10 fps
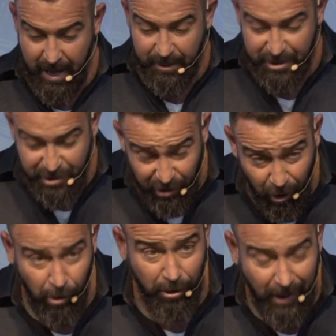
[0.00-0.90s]

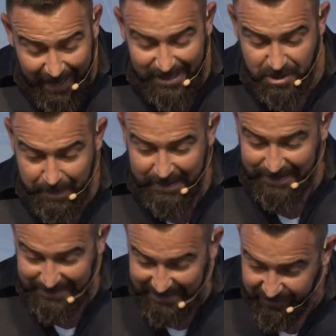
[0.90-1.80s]
Saul has been
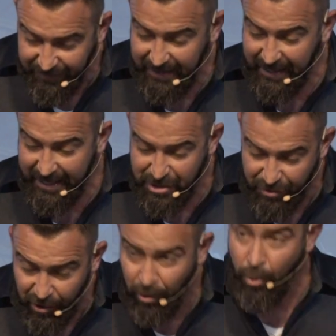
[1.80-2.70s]
living as
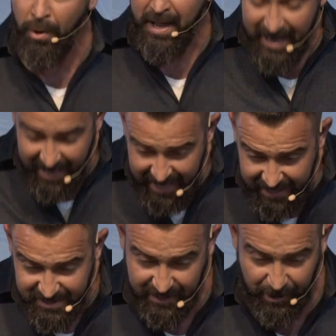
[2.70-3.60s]
though he
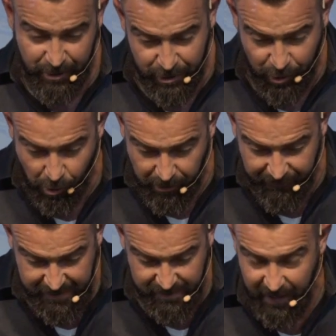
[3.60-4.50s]
is in control of
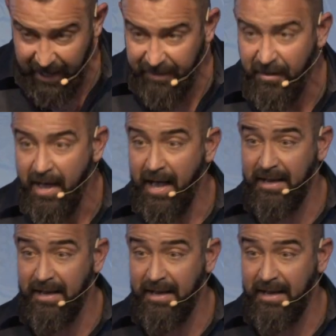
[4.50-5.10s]
his life,